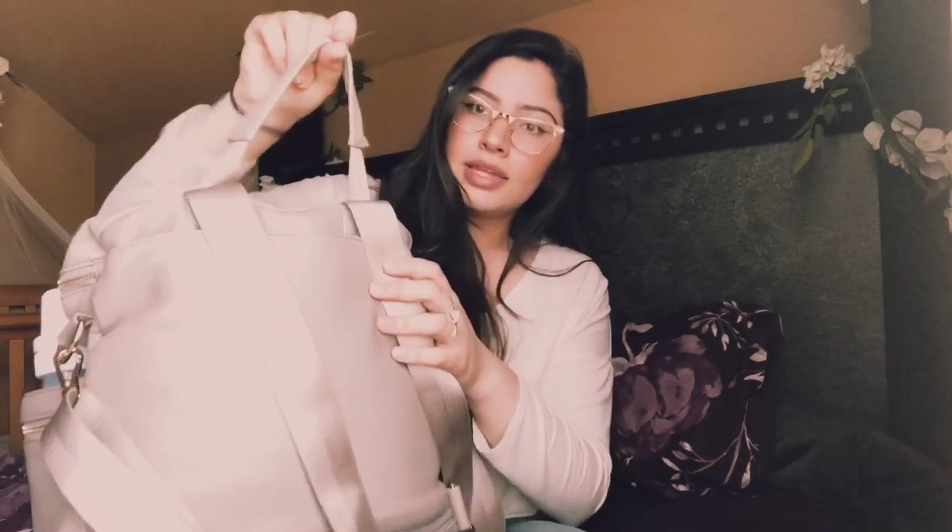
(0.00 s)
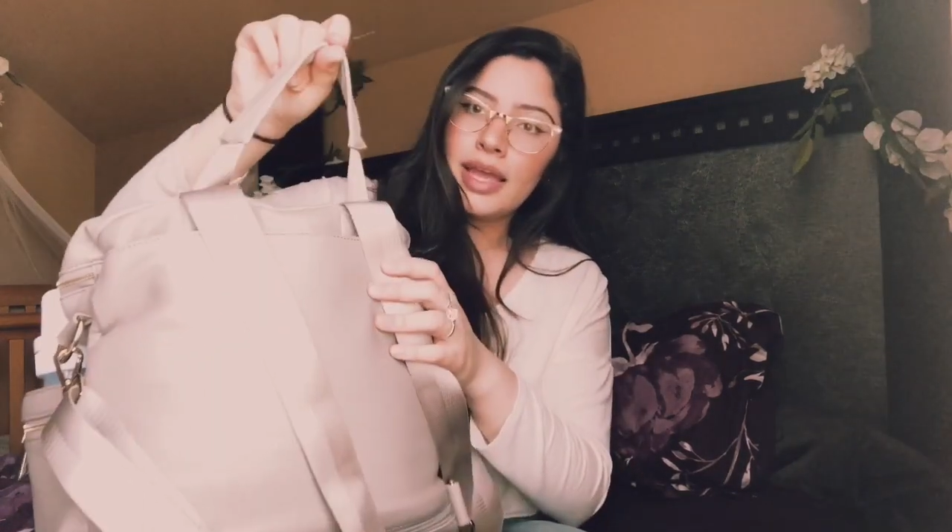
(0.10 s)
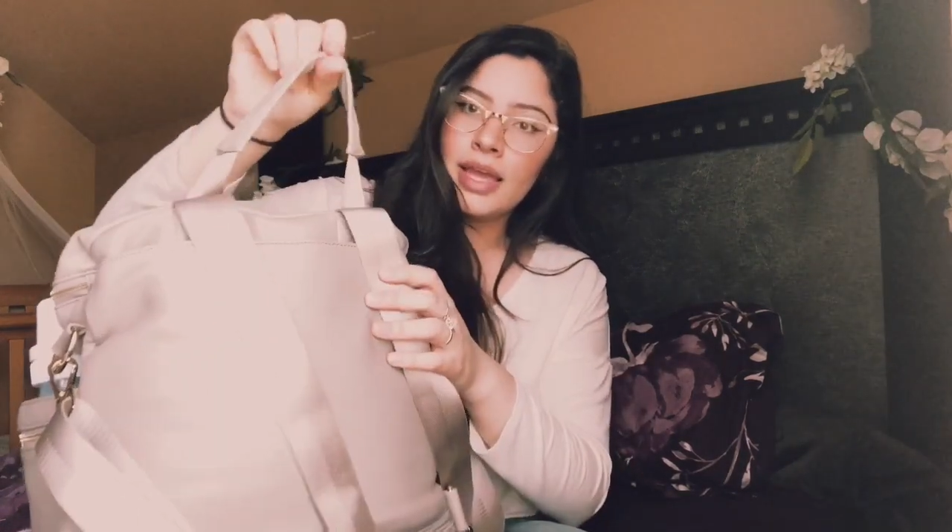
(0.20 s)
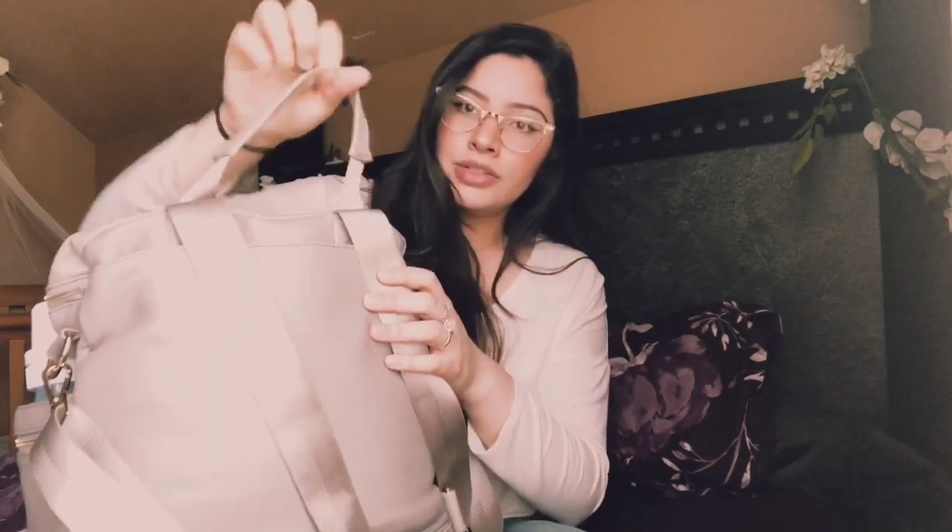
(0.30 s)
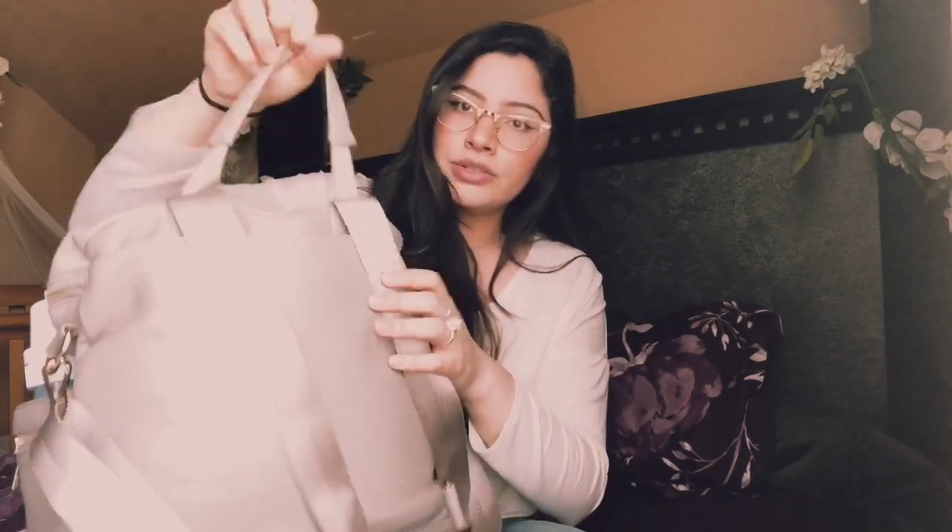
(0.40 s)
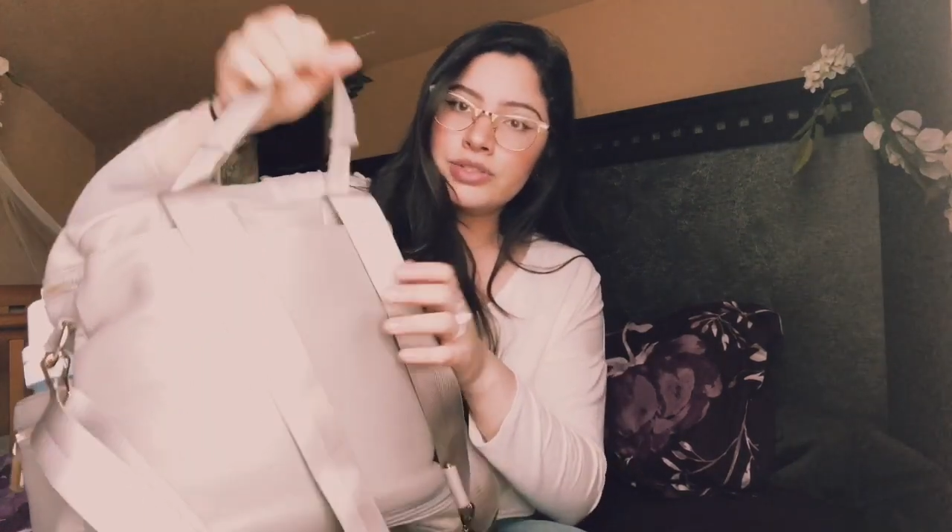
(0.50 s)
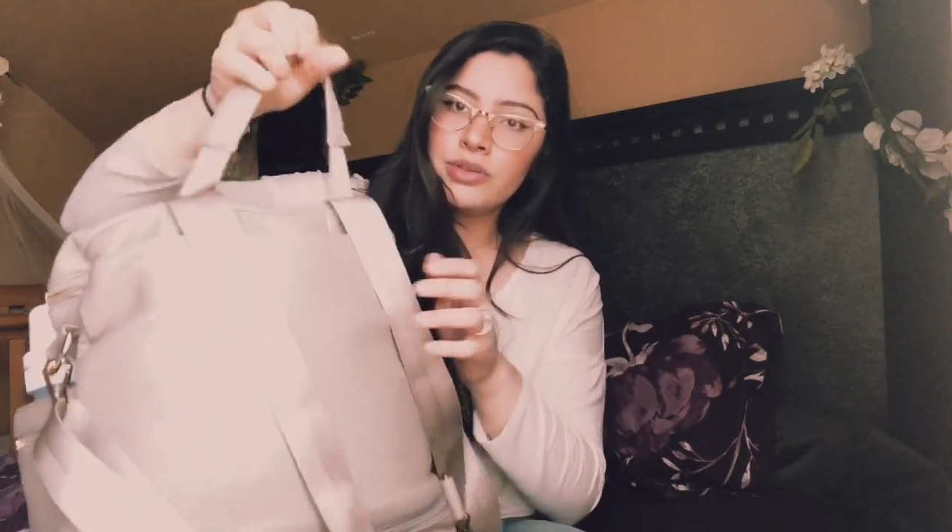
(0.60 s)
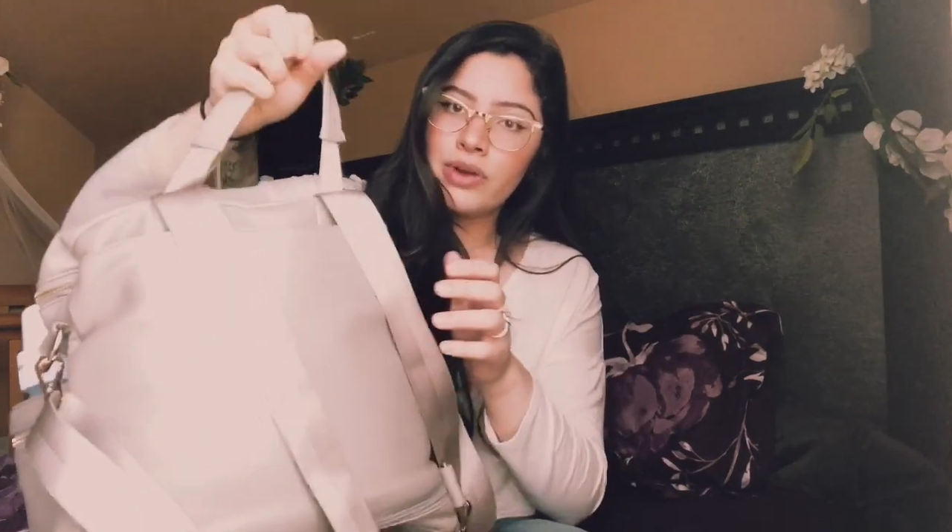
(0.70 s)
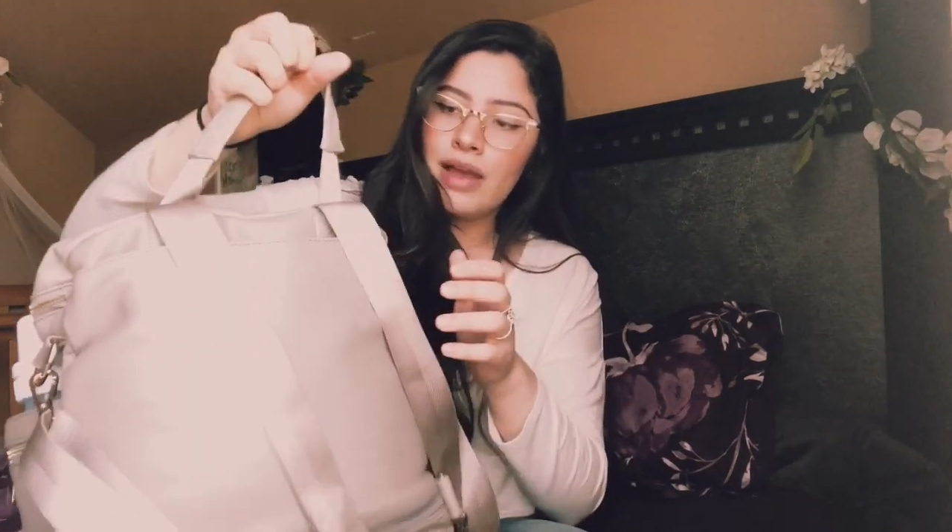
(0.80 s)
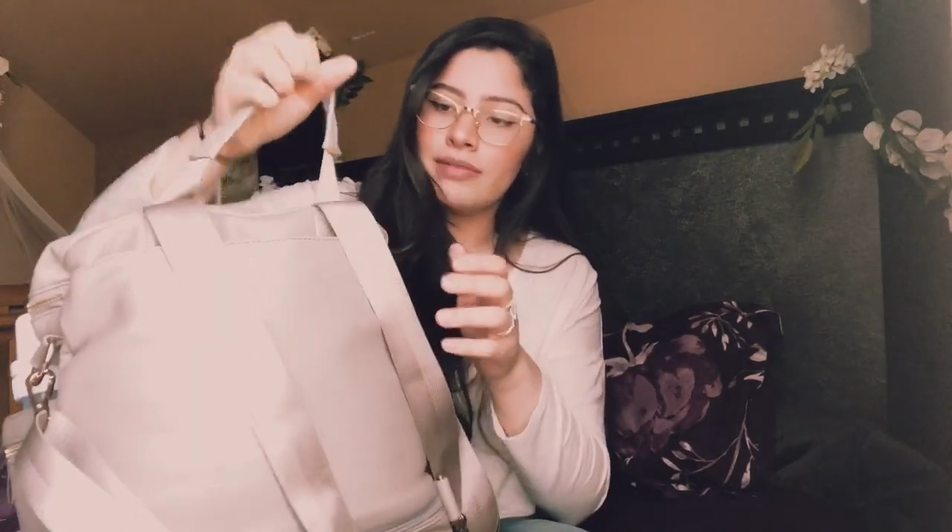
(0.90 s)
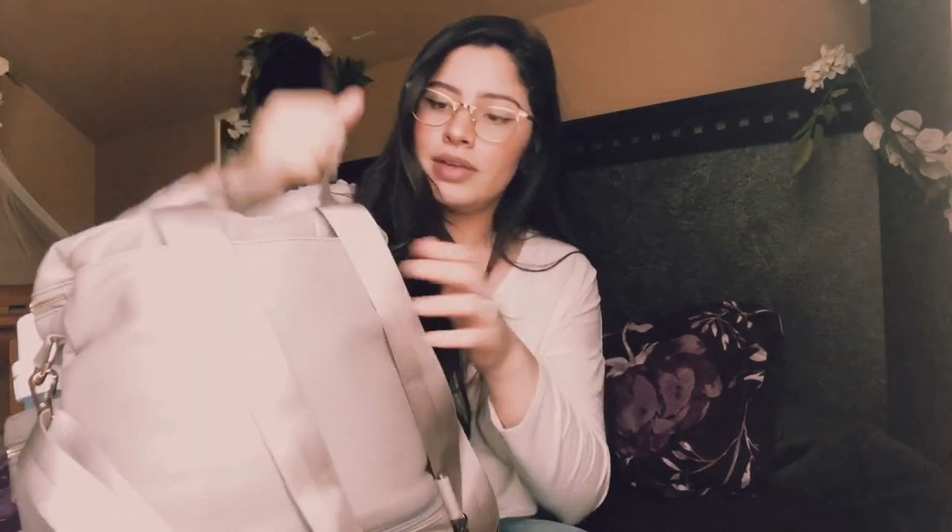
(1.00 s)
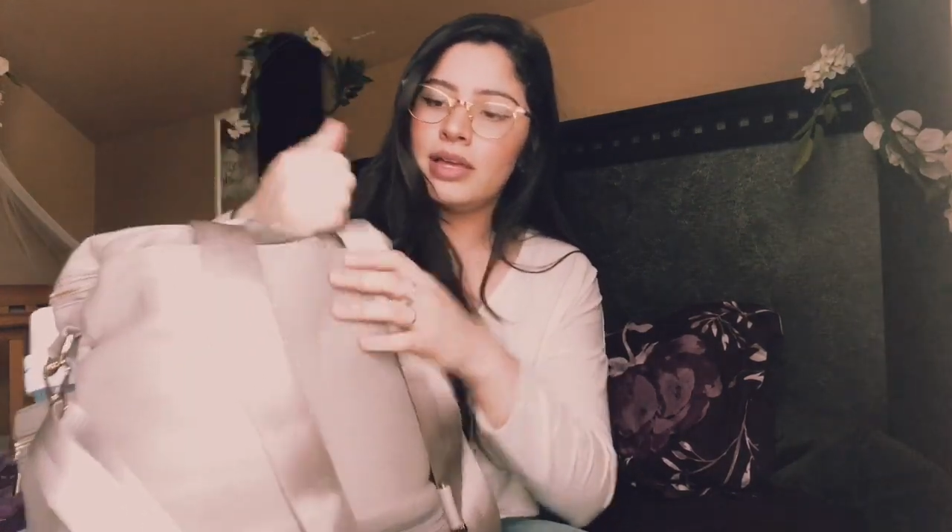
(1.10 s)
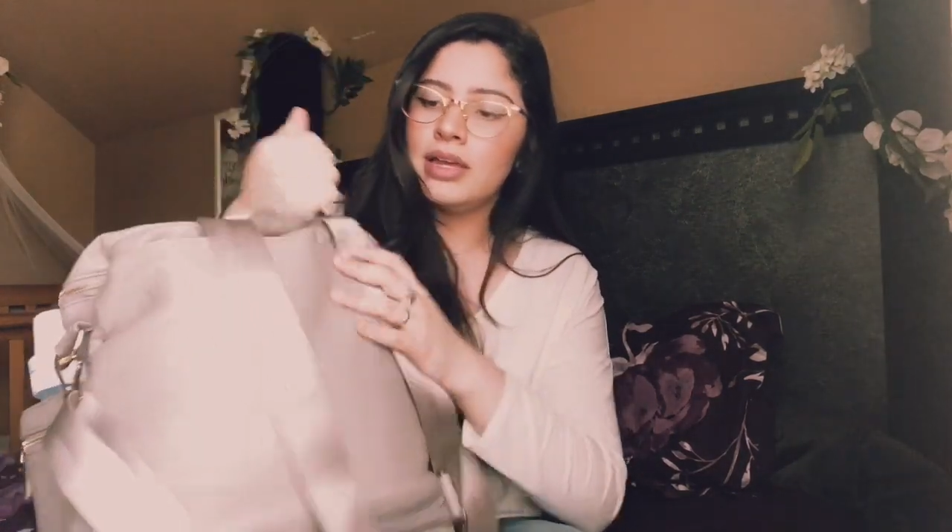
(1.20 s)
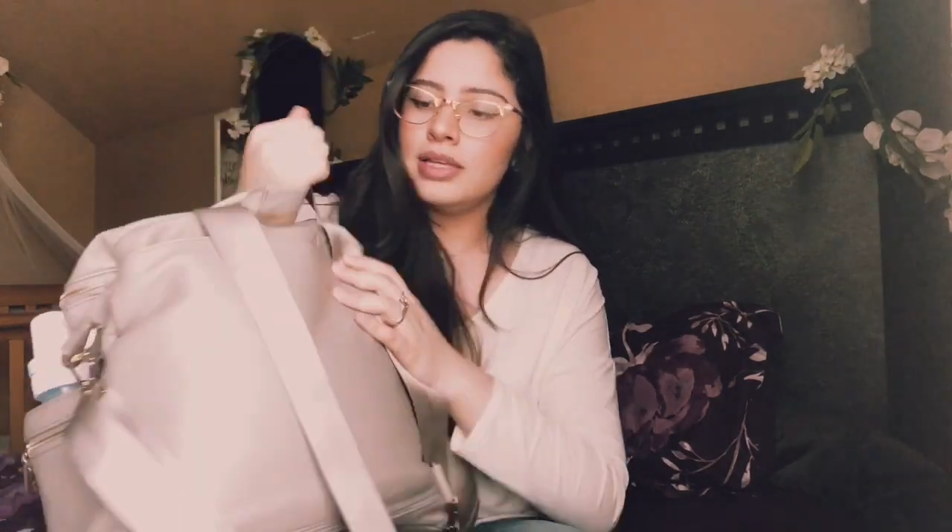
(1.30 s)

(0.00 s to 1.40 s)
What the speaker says: handle to grab it,